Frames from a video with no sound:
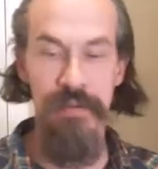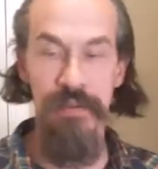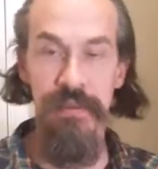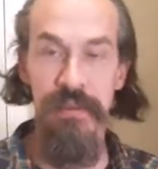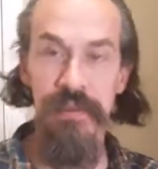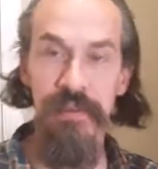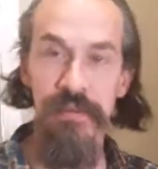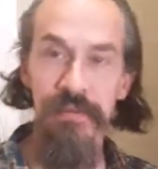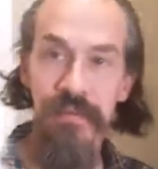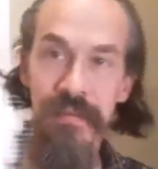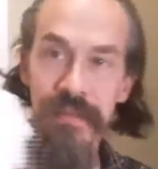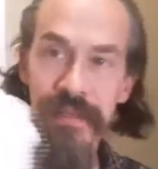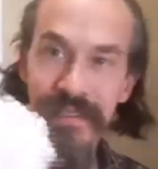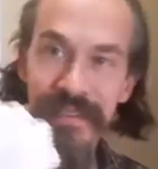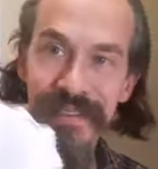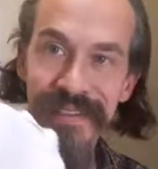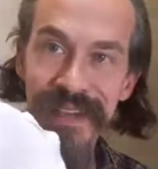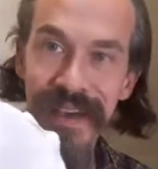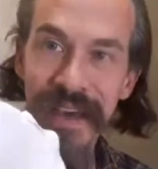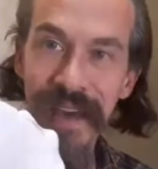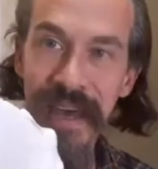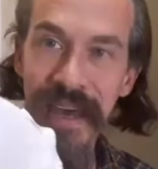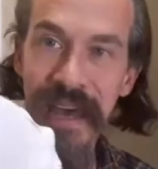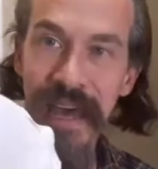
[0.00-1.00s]
This one does
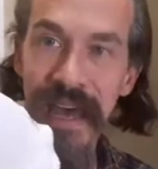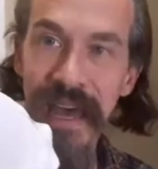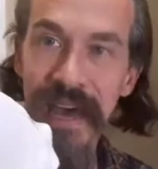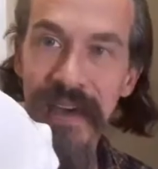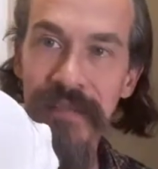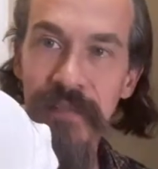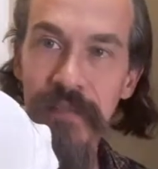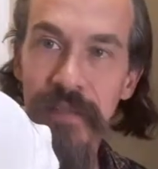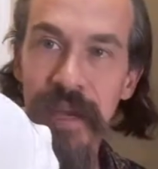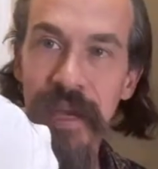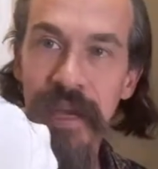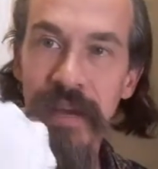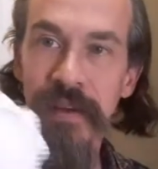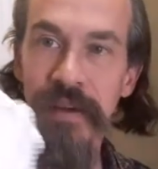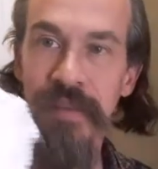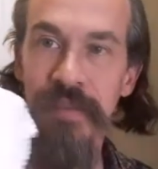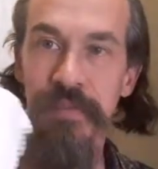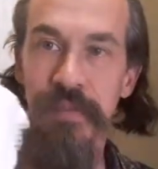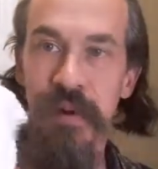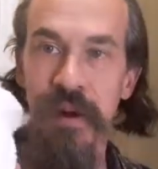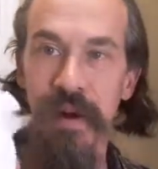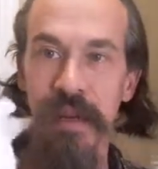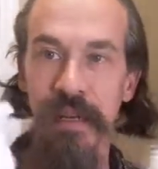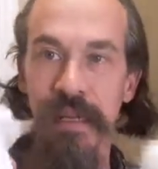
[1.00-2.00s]
not have a
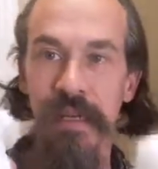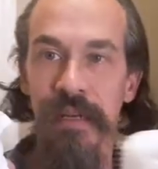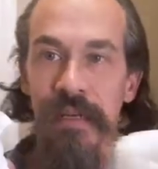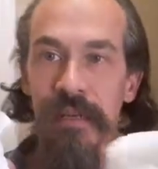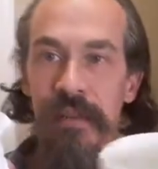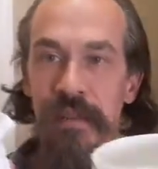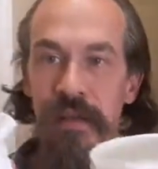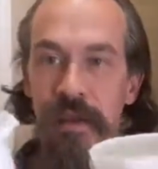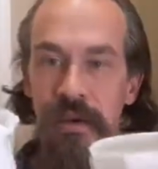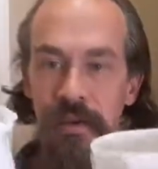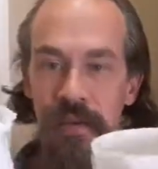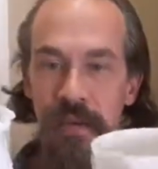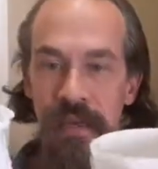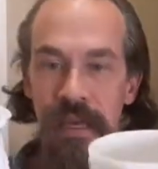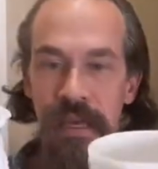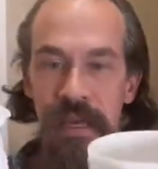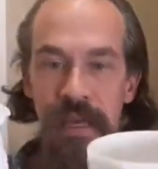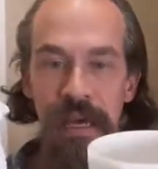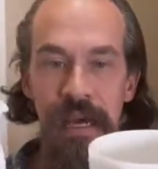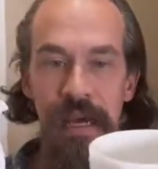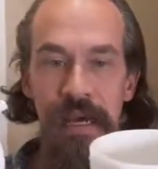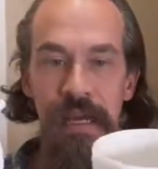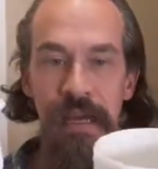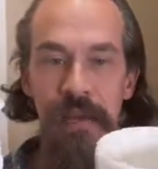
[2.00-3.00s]
maker's mark, and though they
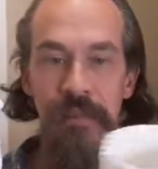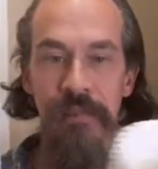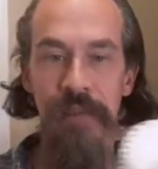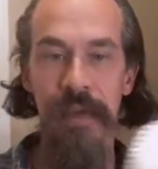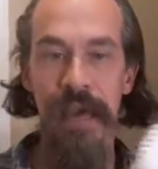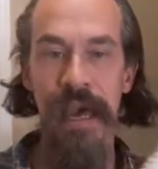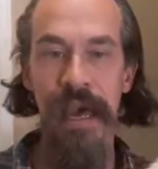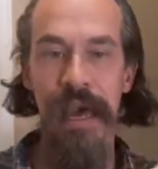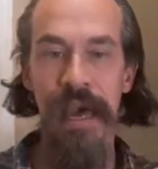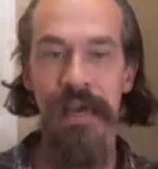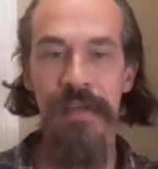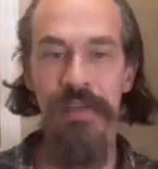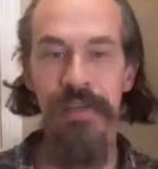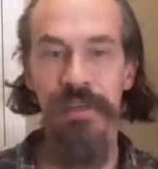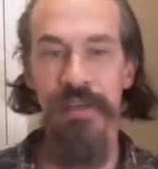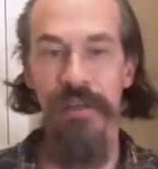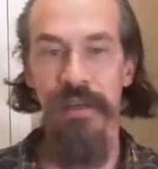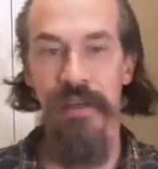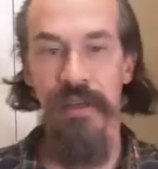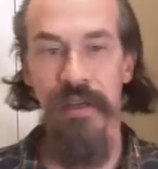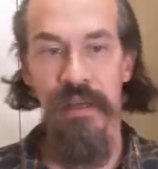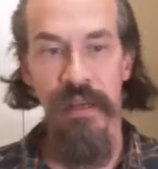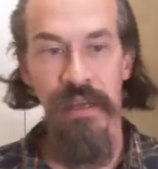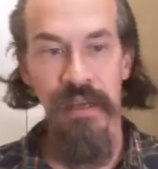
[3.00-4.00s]
kind of match,
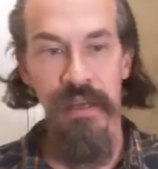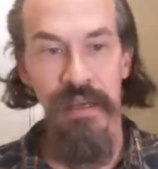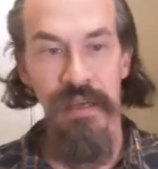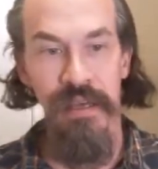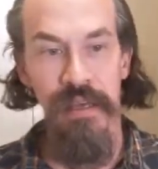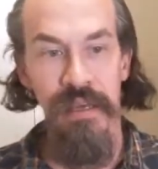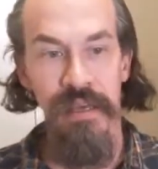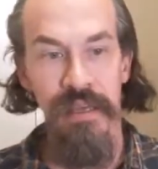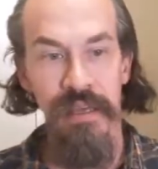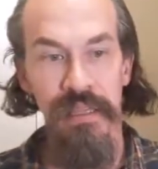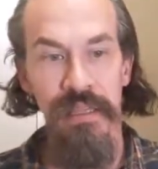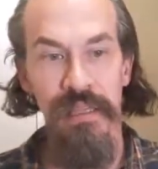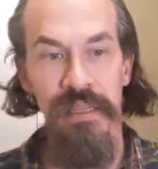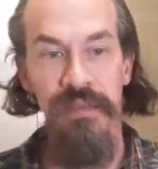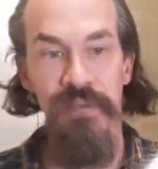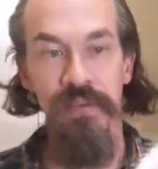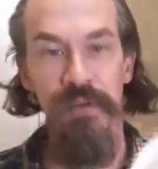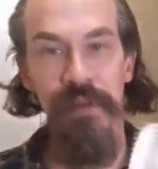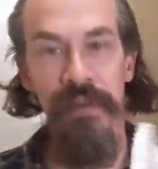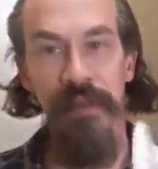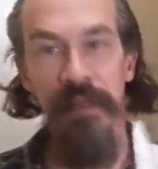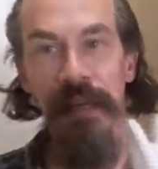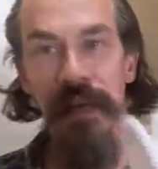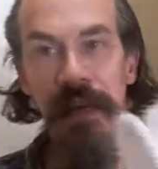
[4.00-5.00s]
this
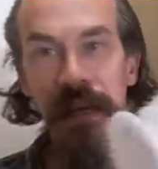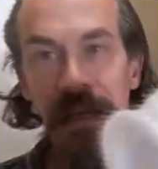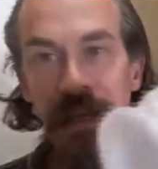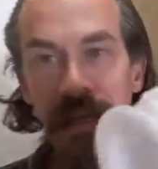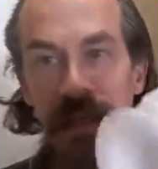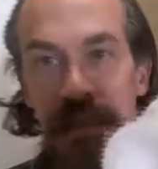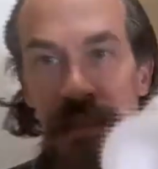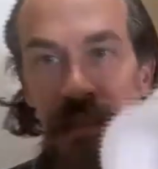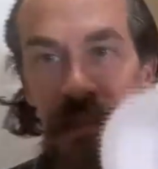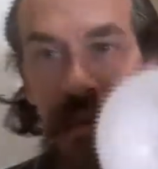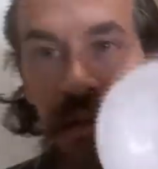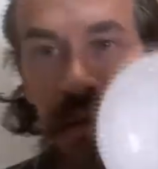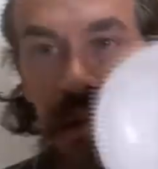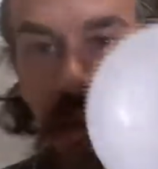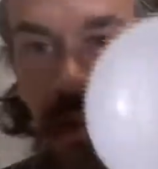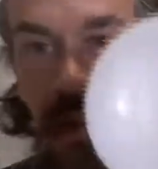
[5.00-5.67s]
one does.